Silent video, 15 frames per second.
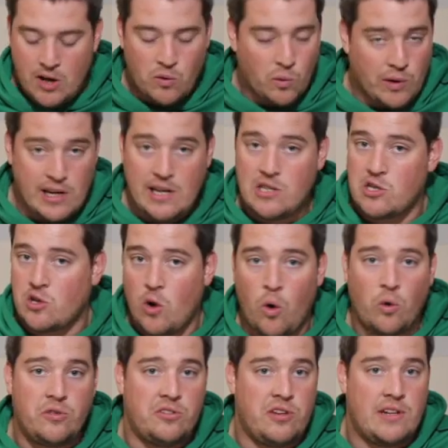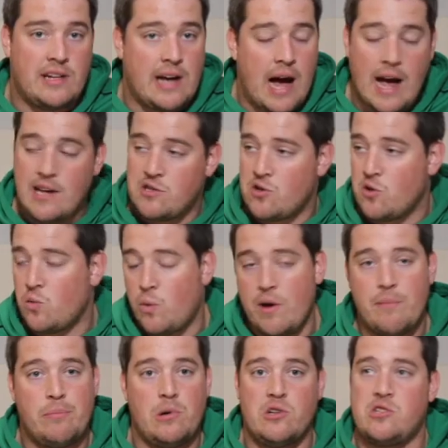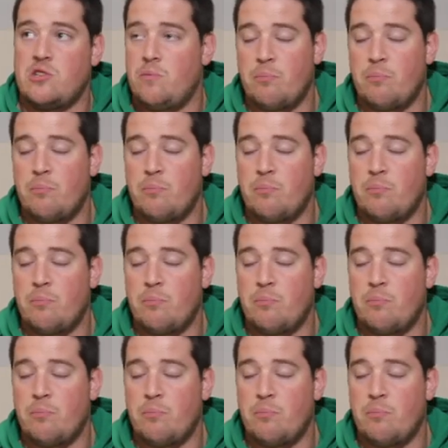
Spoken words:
Reese, Golson, Kaiser, Wimbush,